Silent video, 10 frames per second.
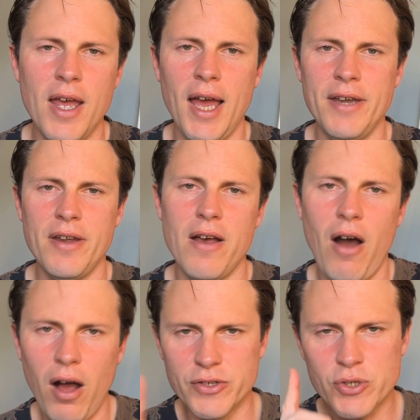And
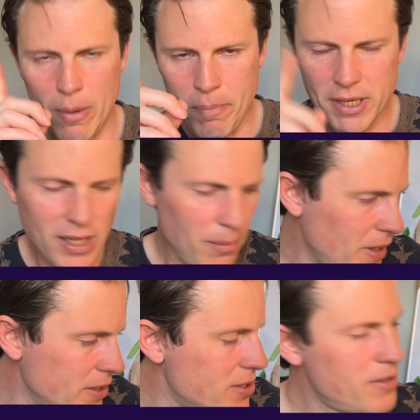so I picked up
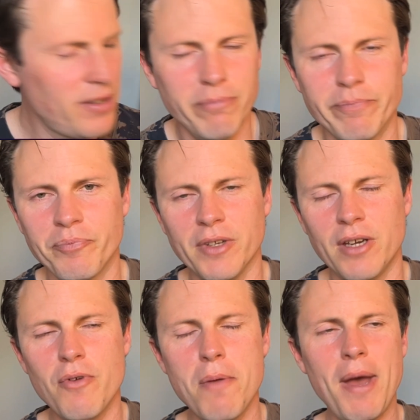this
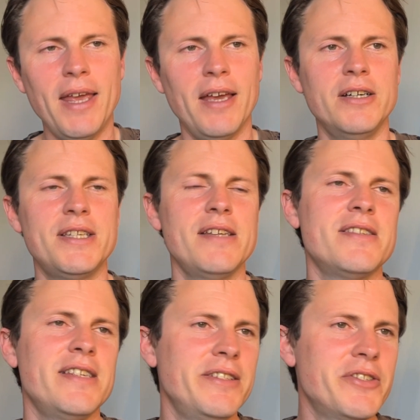Remaking
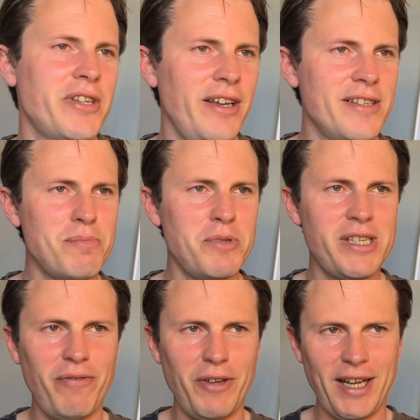Identities
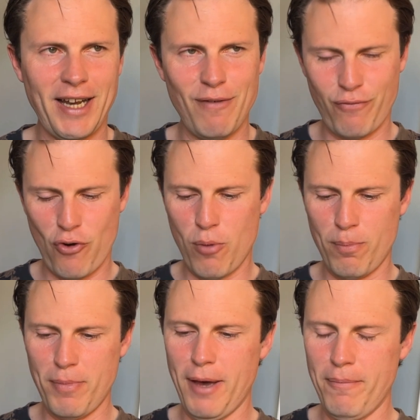specifically
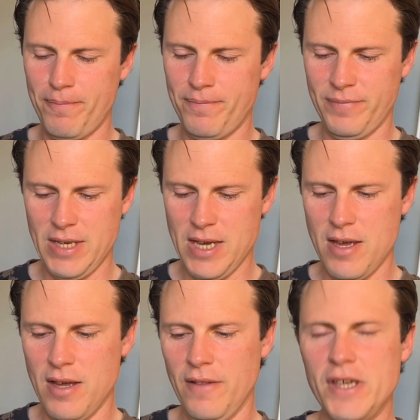from
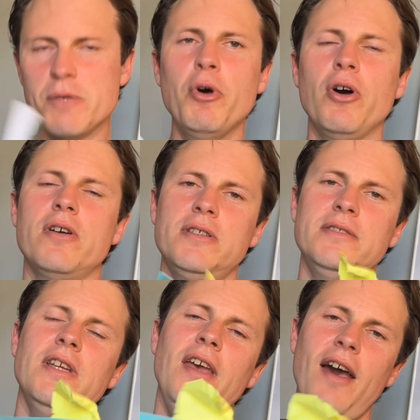this book.
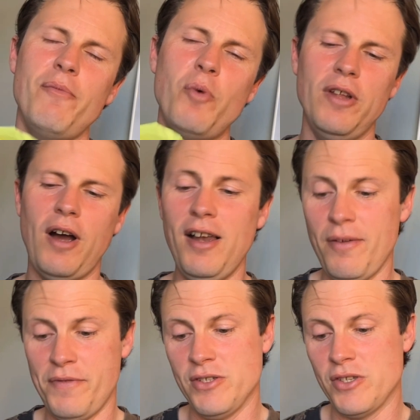Yeah, I
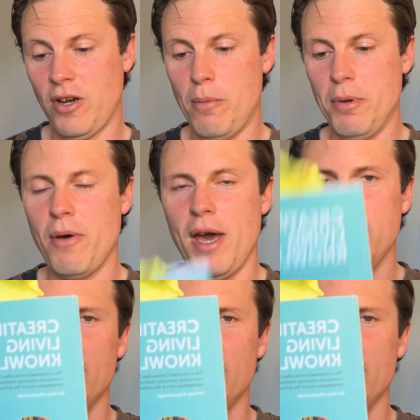love this title, by the way.